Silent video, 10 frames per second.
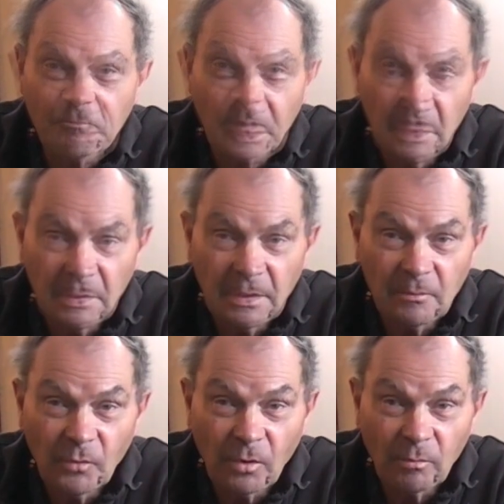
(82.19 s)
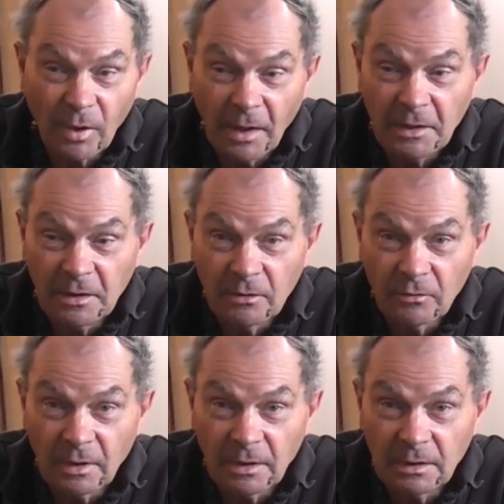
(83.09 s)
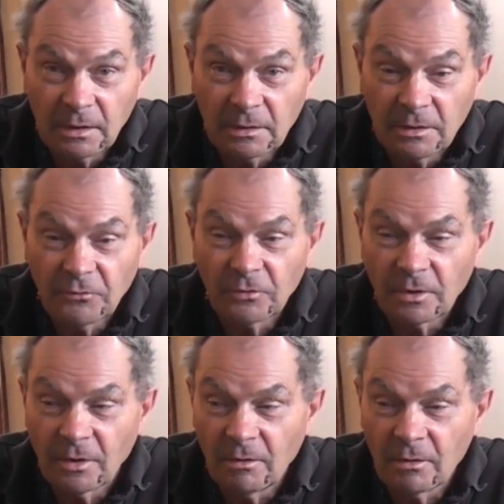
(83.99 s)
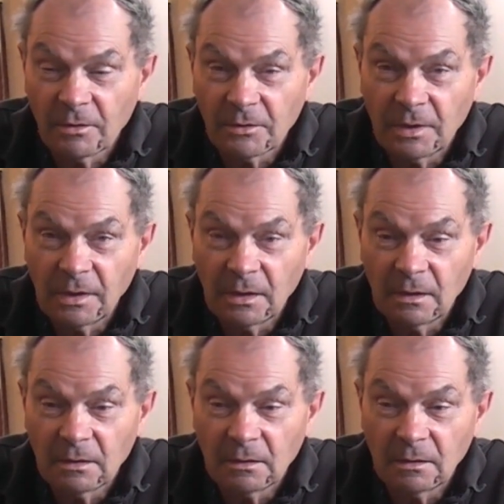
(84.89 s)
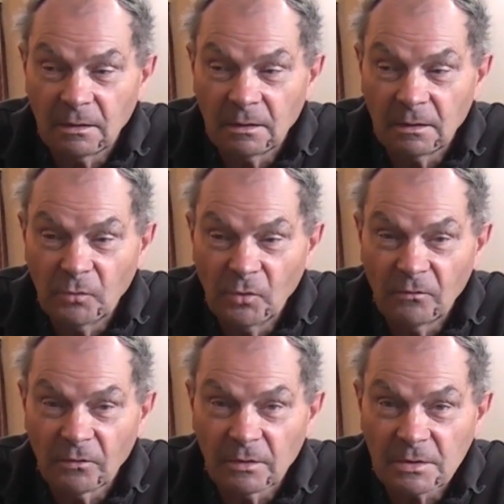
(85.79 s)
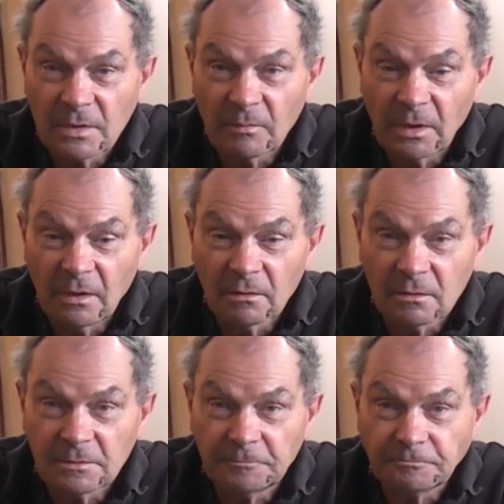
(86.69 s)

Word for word: I need to get my brain into a uh, different cog I think and move on to something else.